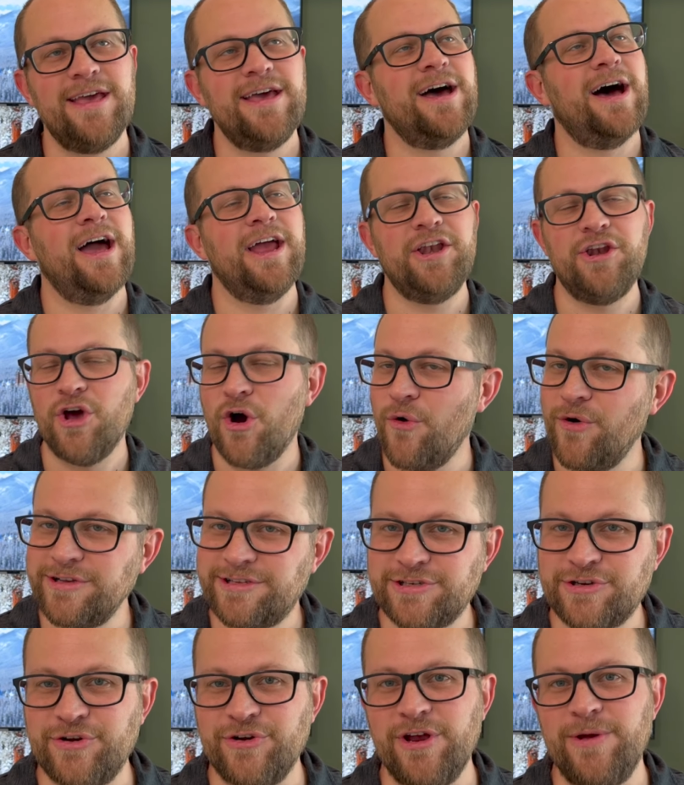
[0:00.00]
I know
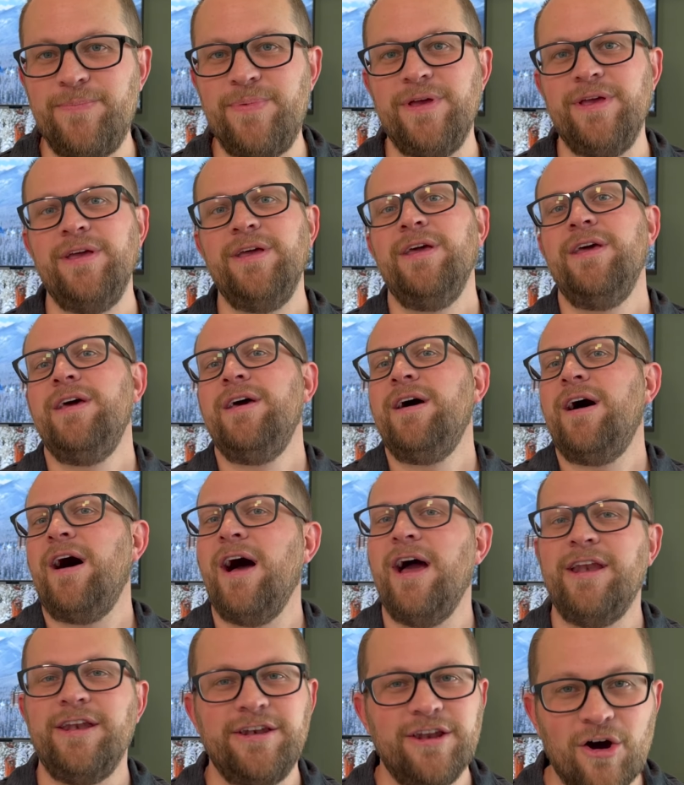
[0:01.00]
it's creepy,
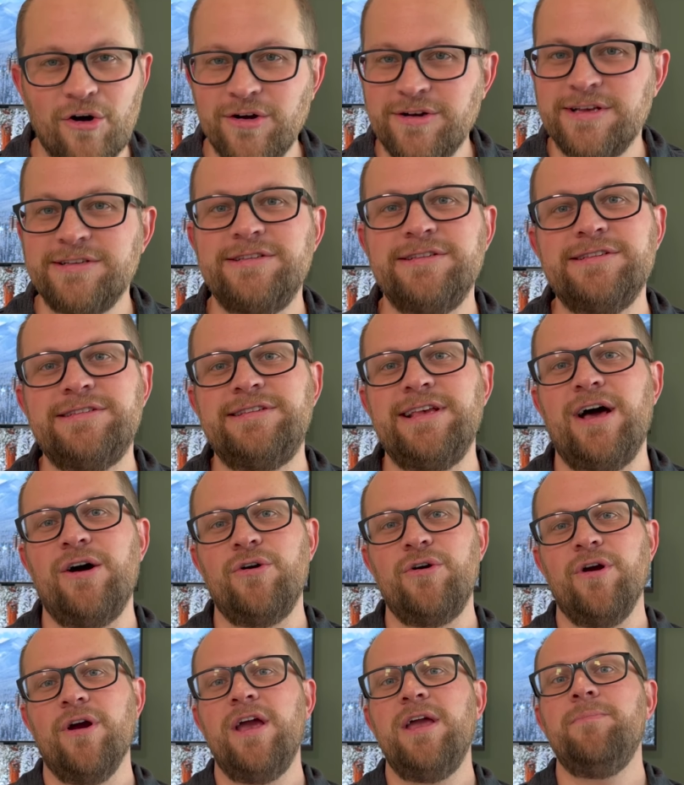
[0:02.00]
I know it doesn't sound
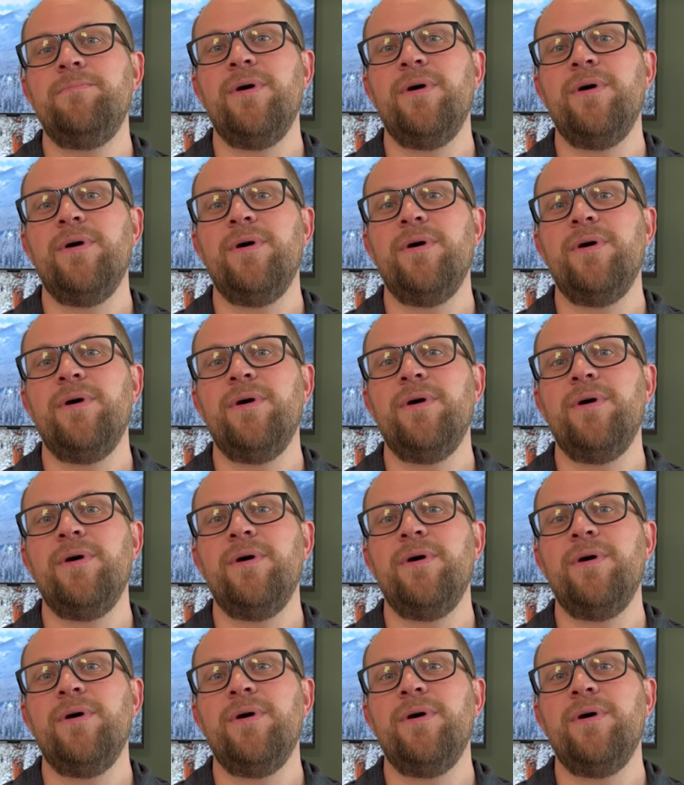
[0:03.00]
great,